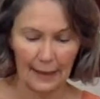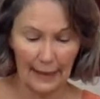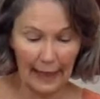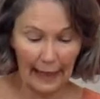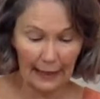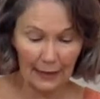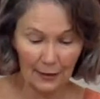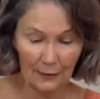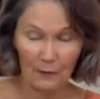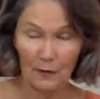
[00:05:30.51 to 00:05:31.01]

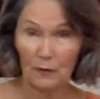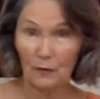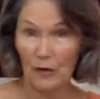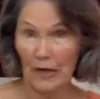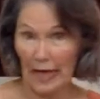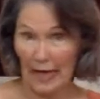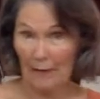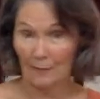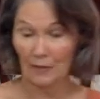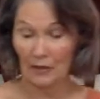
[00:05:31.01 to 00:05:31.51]
That's what will
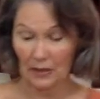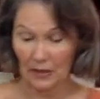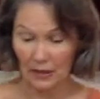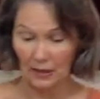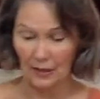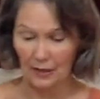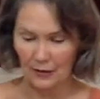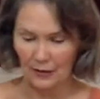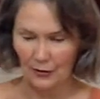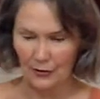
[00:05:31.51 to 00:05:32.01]
happen to
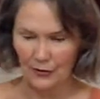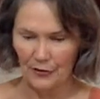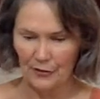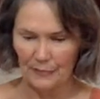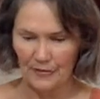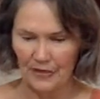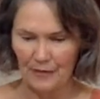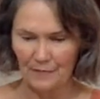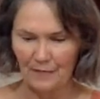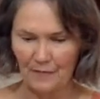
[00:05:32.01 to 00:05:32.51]
this
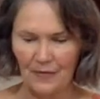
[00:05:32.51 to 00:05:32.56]
creamy.